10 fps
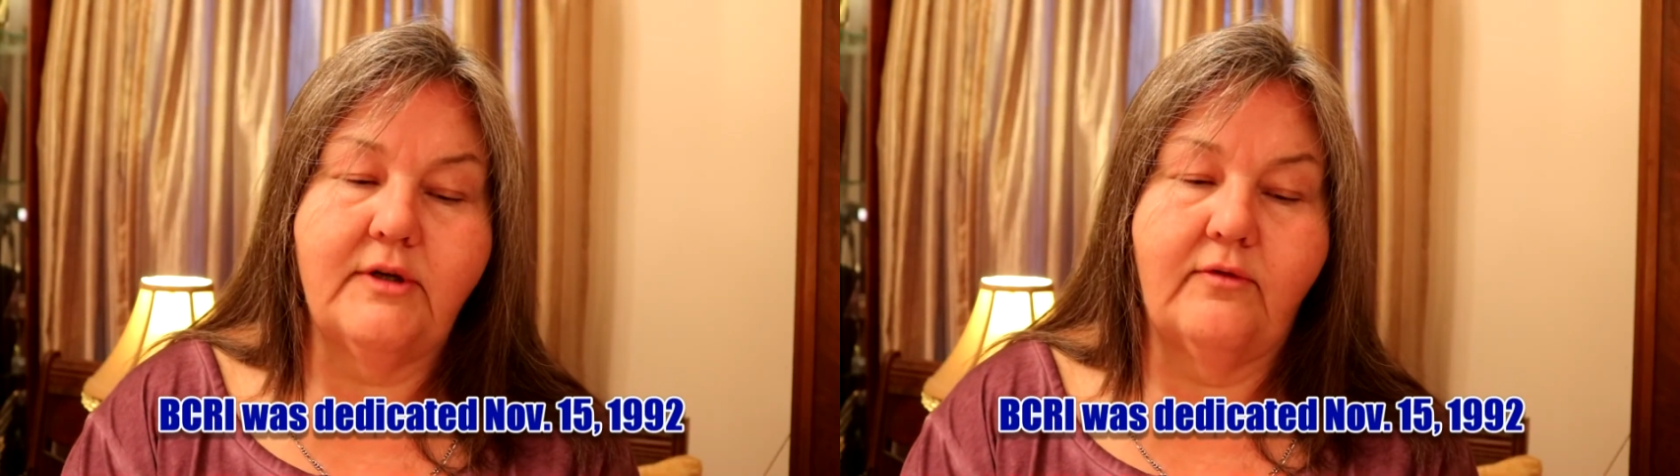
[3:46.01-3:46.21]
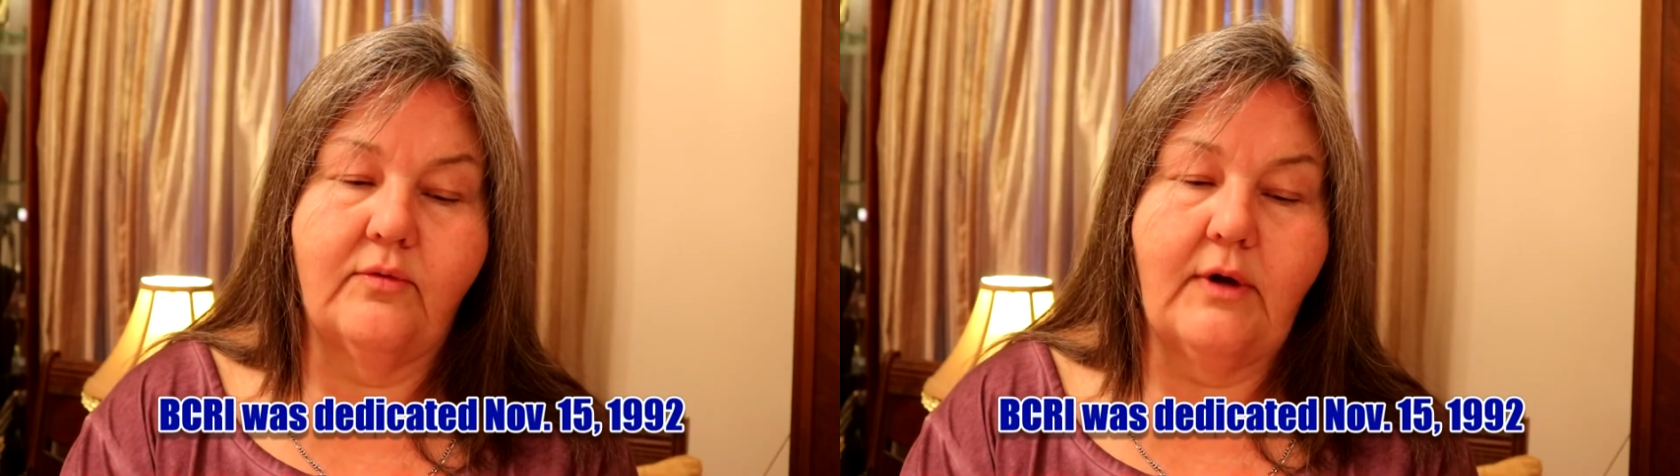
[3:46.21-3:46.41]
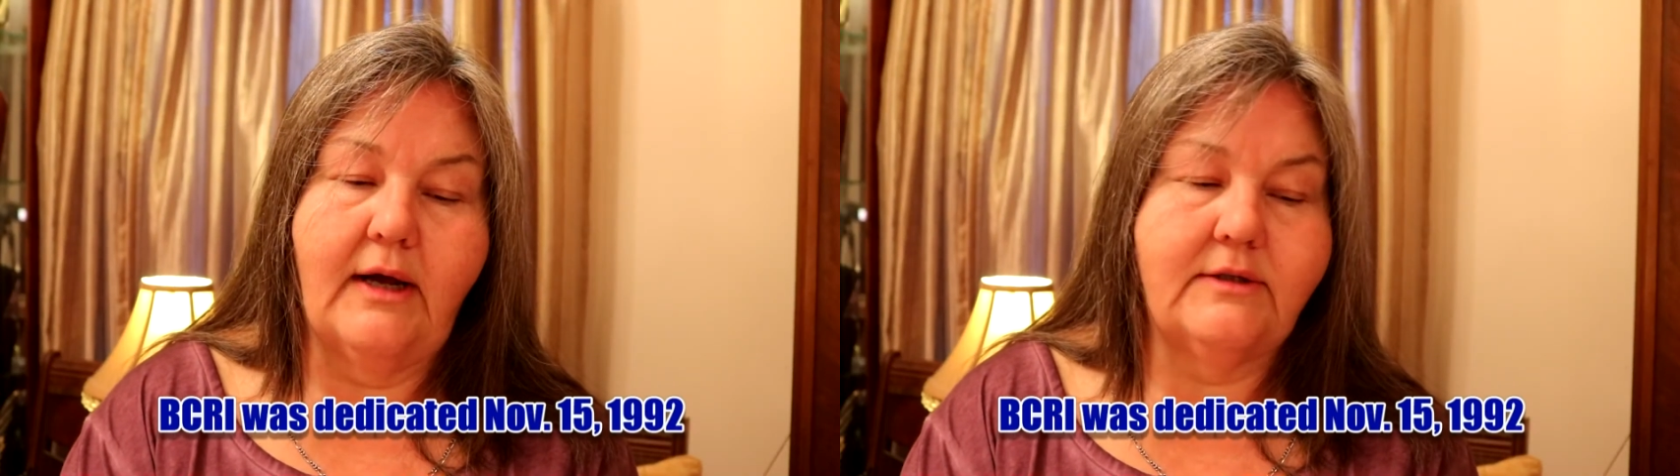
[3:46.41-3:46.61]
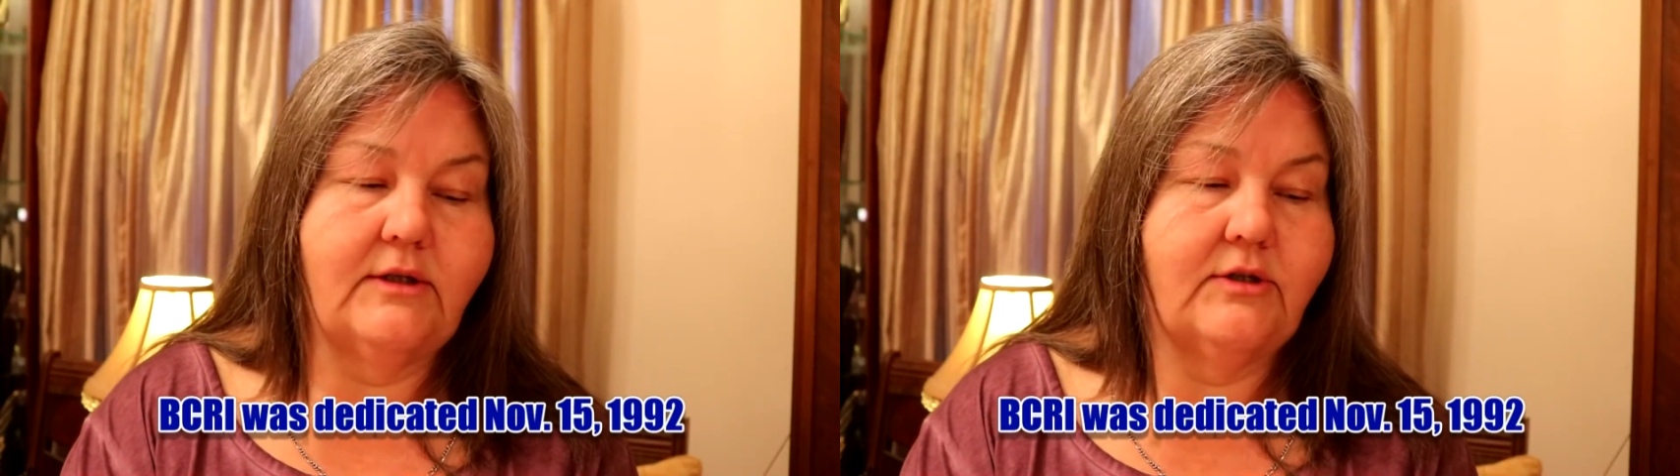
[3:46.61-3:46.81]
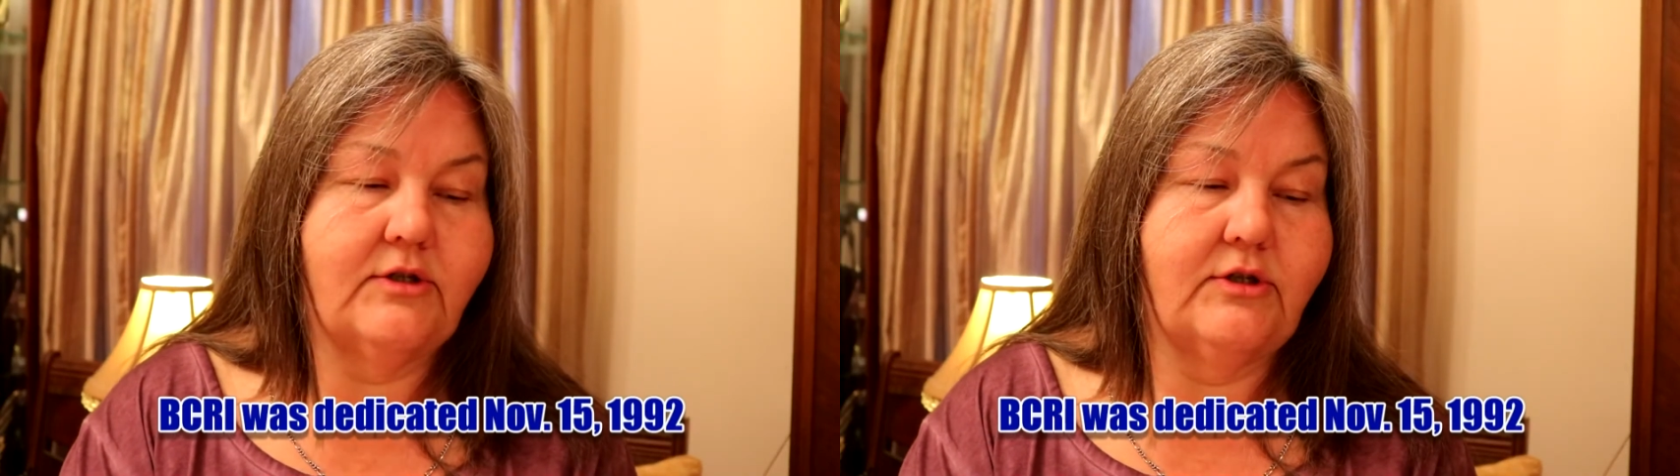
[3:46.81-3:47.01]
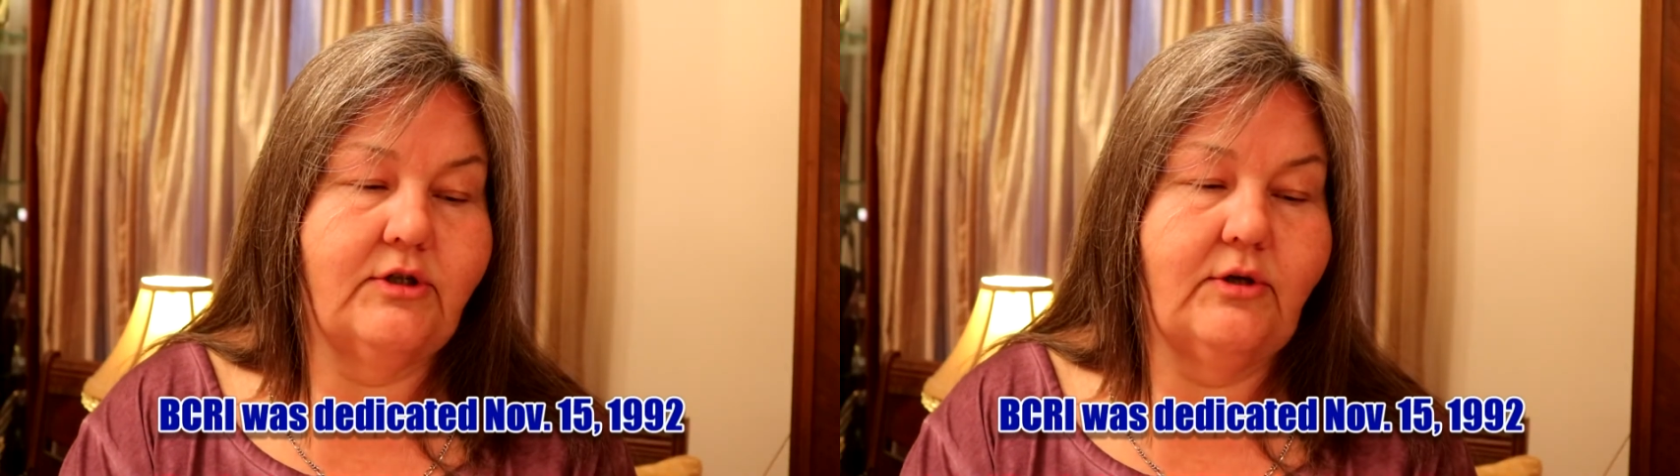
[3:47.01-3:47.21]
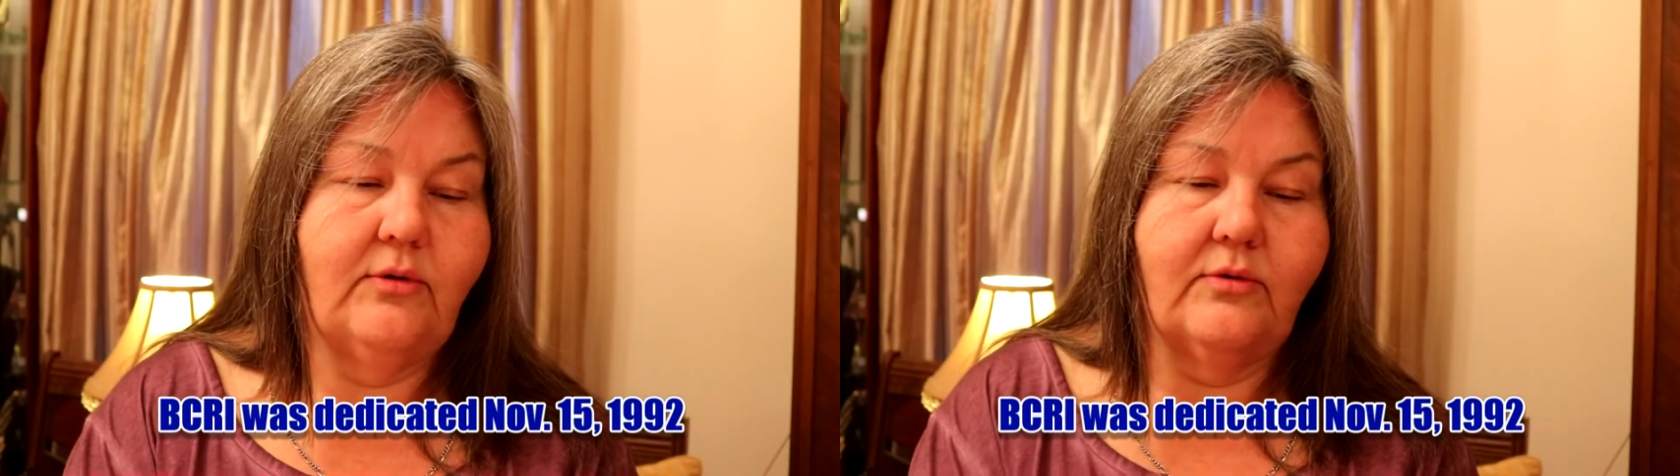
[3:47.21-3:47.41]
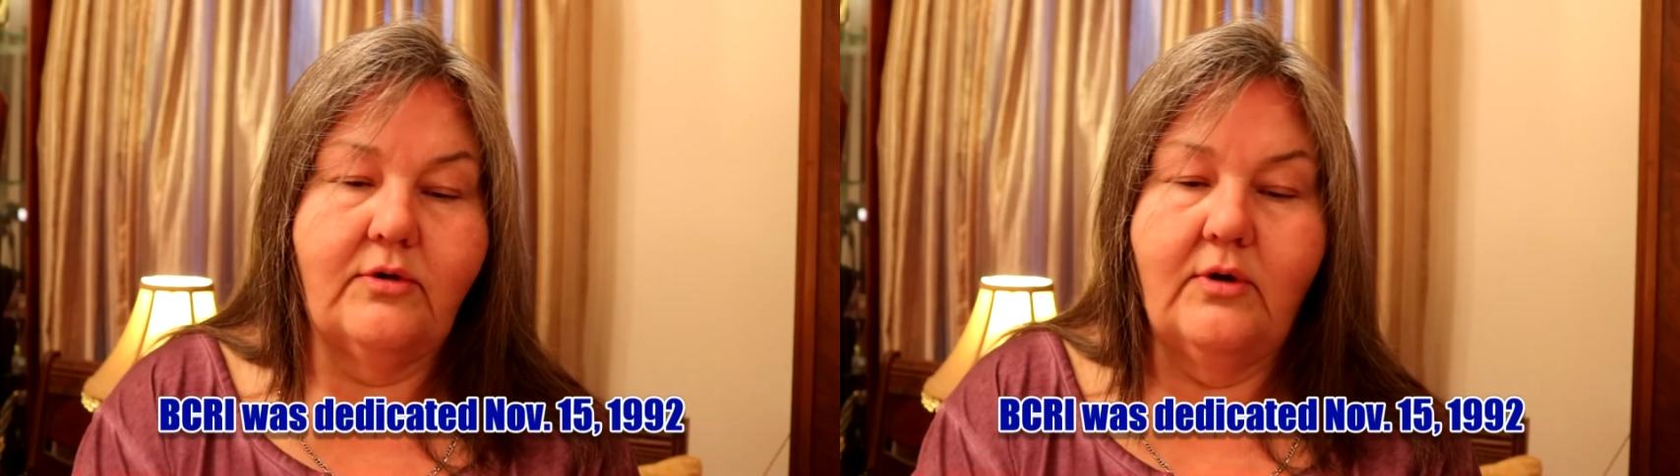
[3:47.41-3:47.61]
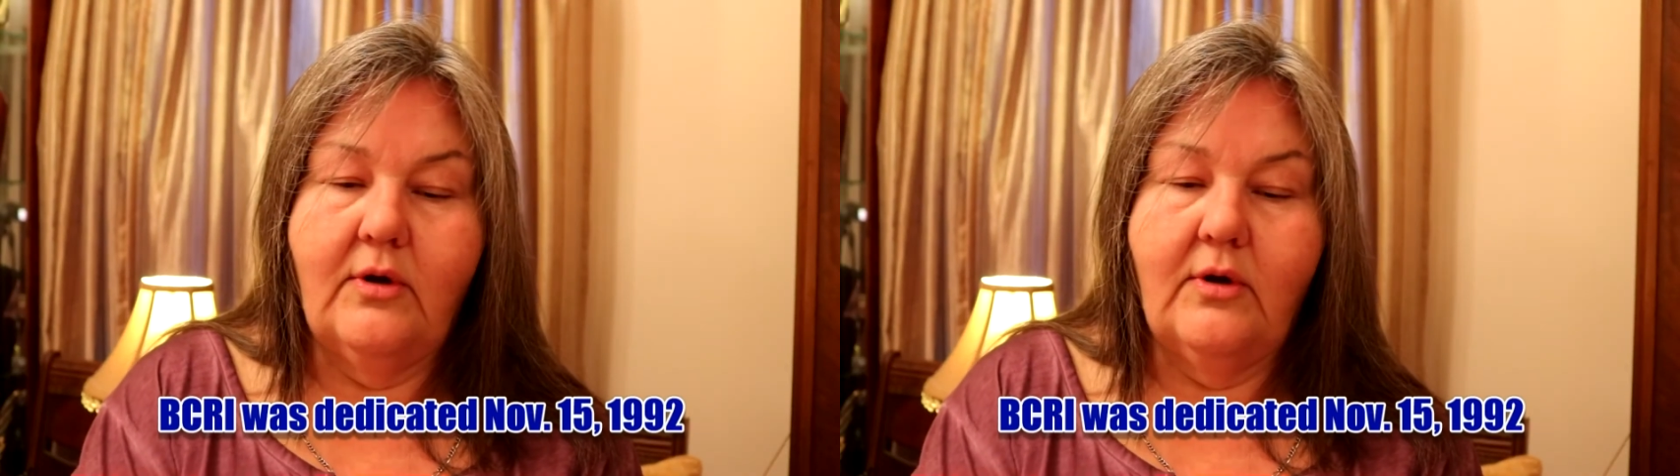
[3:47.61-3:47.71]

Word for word: Civil Rights Institute